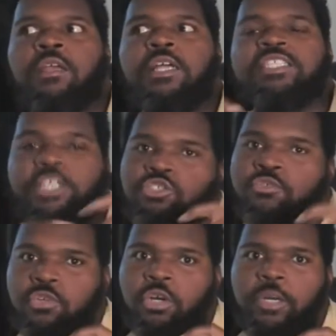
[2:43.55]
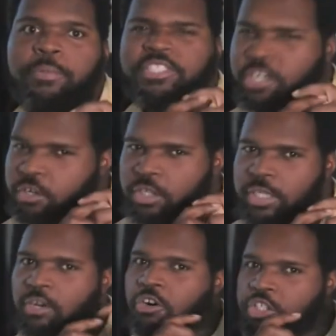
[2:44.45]
Central Florida,
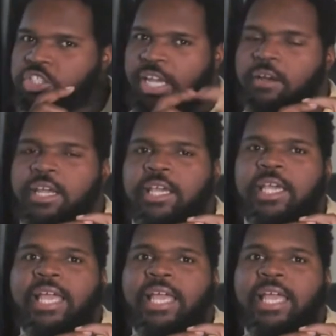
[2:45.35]
particularly Orange County,